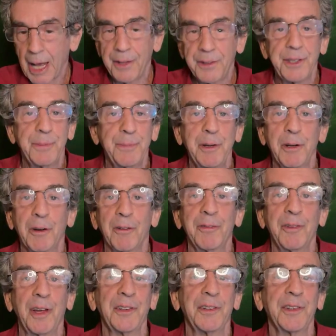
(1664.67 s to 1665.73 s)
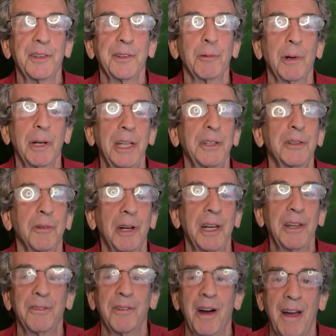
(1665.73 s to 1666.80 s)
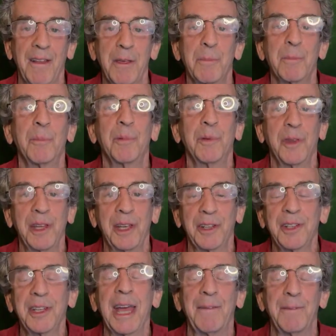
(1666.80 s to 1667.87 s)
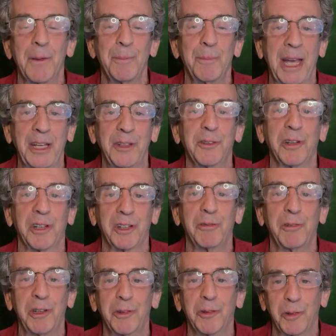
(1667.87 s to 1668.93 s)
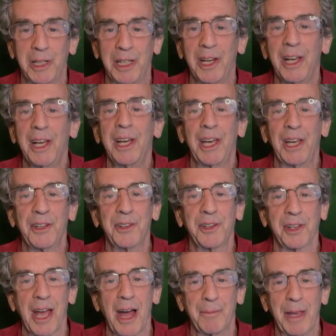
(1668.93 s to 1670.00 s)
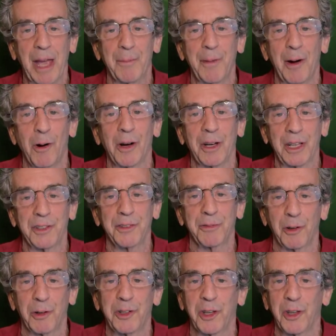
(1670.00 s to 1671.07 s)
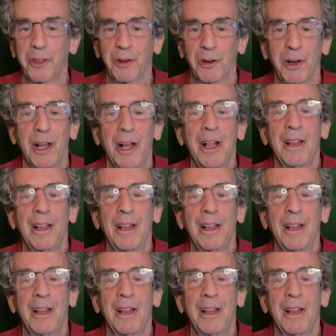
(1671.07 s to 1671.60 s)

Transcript: Spirit Fest 2025, the Escape the Matrix retreat is coming up August 1st to 3rd.